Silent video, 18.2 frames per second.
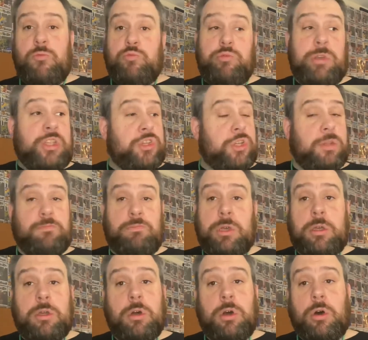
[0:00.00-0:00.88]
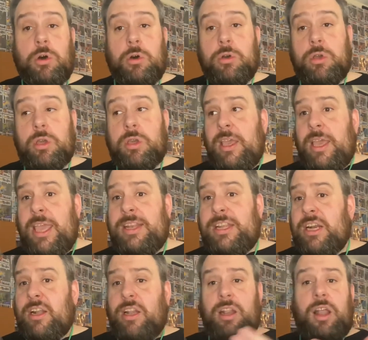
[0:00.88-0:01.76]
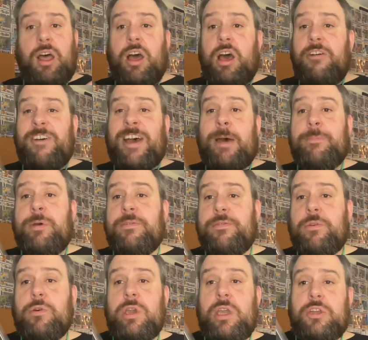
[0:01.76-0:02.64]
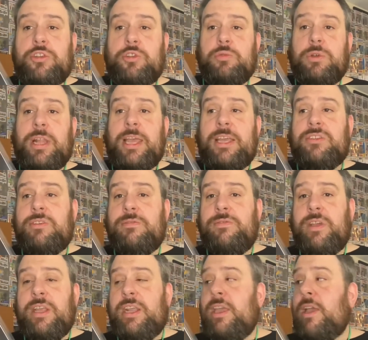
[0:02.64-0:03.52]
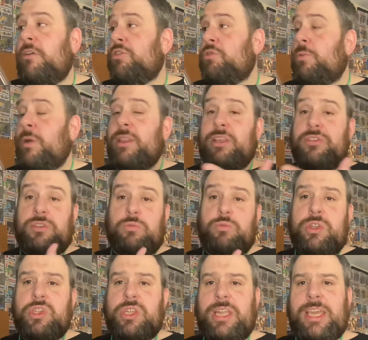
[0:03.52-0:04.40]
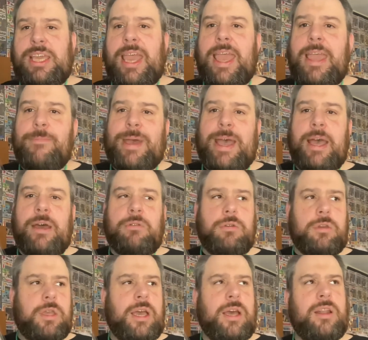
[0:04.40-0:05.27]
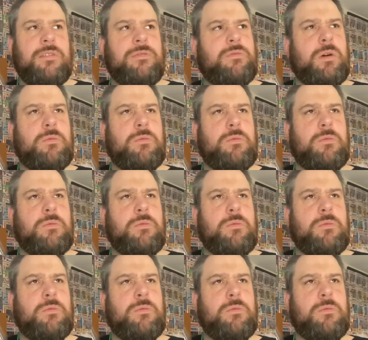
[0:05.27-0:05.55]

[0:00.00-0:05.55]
Richard McCook, he did a lot of ABBA Voyage related videos when this originally came out, kind of,